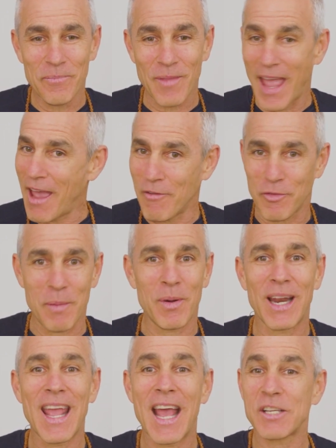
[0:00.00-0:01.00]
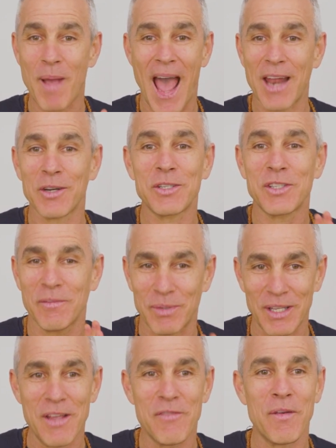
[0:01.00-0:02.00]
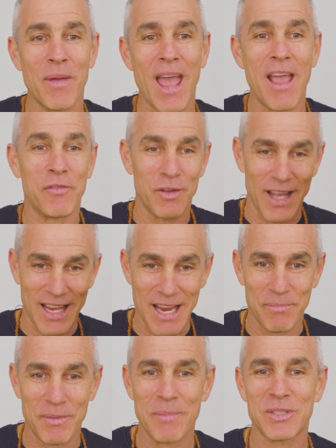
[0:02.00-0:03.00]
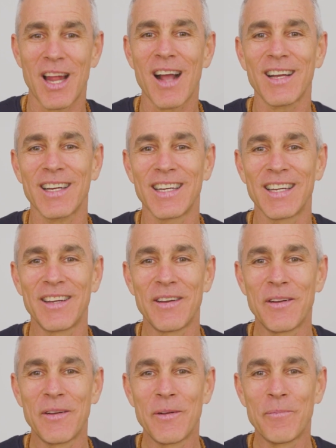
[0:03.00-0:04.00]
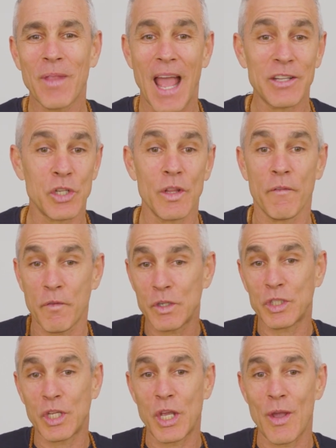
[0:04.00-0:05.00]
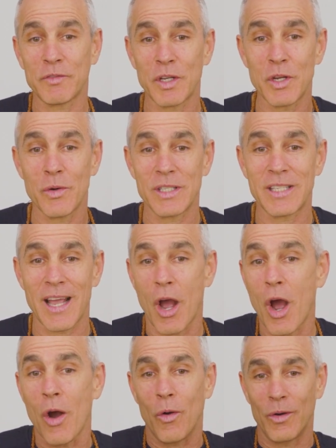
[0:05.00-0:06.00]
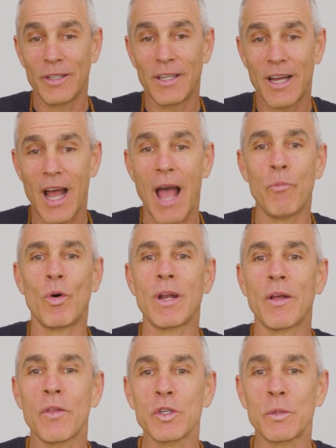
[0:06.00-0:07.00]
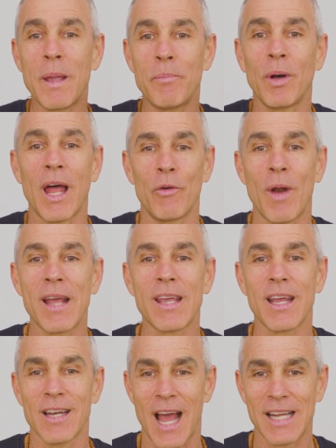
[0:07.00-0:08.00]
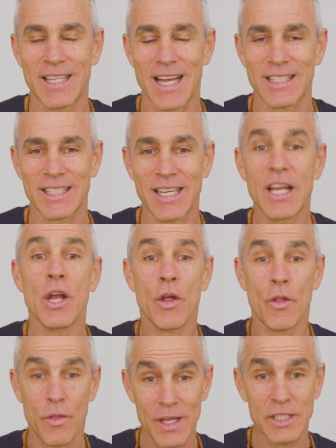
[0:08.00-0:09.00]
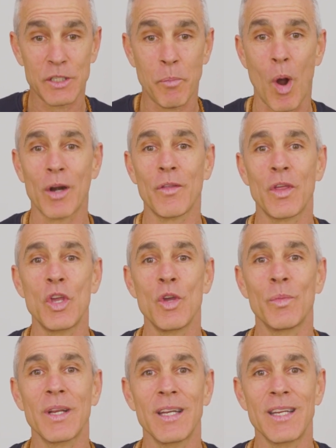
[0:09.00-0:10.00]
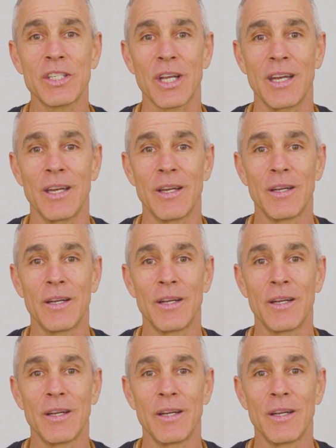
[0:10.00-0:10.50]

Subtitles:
Everybody has patterns of belief and behavior that keep them stuck. And so the first thing you have to do is say, oh, I'm one of those people. I recognize this. This is part of the human condition.